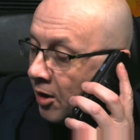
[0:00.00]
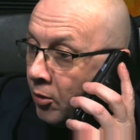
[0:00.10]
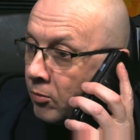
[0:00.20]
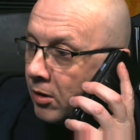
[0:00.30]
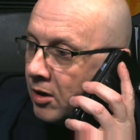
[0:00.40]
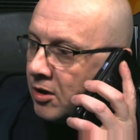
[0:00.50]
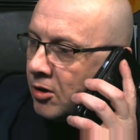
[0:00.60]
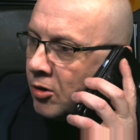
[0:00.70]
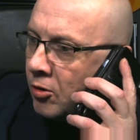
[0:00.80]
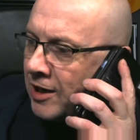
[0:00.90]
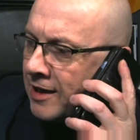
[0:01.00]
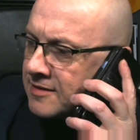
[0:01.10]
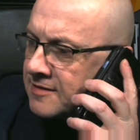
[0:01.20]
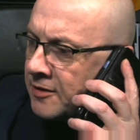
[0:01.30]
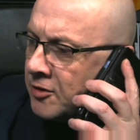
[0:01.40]
Oh, hola,
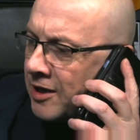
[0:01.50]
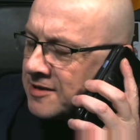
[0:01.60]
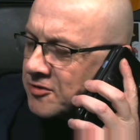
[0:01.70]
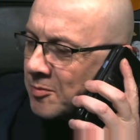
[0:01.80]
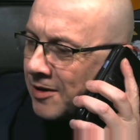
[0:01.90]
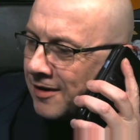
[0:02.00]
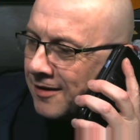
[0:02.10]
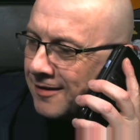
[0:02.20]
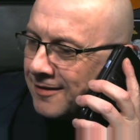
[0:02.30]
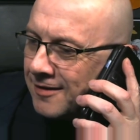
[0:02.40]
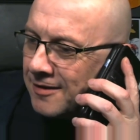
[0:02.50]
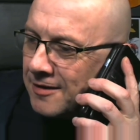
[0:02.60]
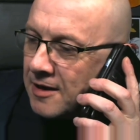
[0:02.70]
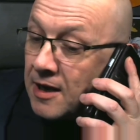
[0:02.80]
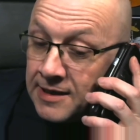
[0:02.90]
Senor Escobar.
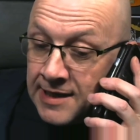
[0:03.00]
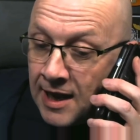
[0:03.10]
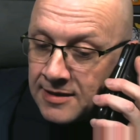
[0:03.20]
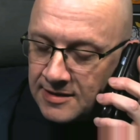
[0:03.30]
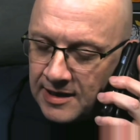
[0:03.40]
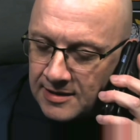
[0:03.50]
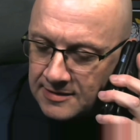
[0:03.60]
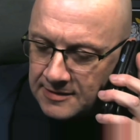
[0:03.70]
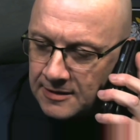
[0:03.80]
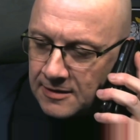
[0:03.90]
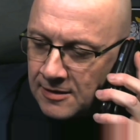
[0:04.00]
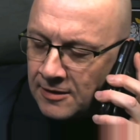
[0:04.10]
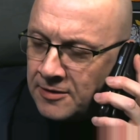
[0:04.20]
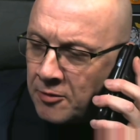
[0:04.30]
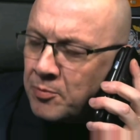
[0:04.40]
Yes, yes,
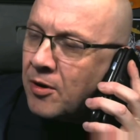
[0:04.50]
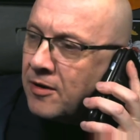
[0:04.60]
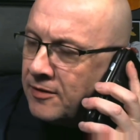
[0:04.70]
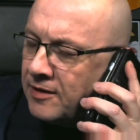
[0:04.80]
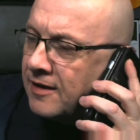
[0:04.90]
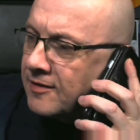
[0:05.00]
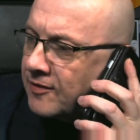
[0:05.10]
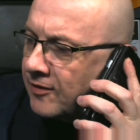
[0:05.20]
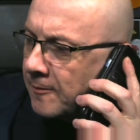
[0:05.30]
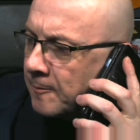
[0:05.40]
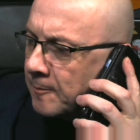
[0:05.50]
I know Brian, yes.